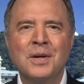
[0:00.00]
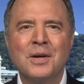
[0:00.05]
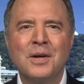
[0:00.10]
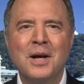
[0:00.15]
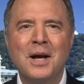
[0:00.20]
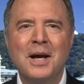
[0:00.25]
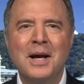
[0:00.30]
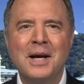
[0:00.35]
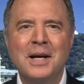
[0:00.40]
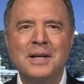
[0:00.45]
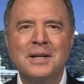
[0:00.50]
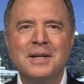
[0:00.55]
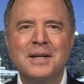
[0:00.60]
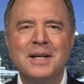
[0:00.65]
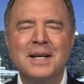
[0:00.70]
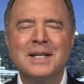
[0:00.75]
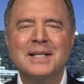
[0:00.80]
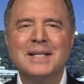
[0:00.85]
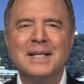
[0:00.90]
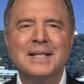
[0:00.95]
And
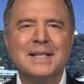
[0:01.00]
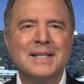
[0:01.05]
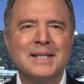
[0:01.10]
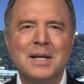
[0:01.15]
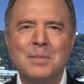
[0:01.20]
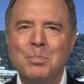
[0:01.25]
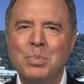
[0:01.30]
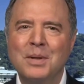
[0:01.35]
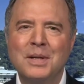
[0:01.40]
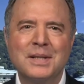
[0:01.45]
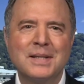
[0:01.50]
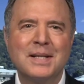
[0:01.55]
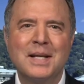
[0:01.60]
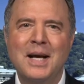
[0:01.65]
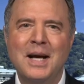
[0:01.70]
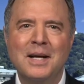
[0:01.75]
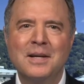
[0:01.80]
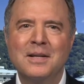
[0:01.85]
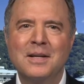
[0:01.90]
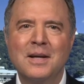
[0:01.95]
it's as simple as
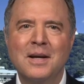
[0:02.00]
that.